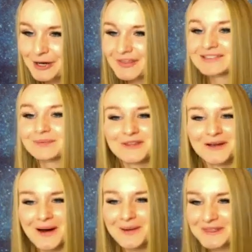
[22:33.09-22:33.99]
That's been the
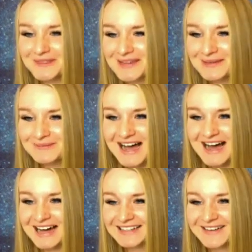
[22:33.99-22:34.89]
common theme. Yeah,
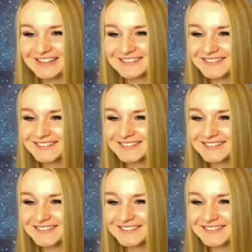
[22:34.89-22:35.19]
I love it.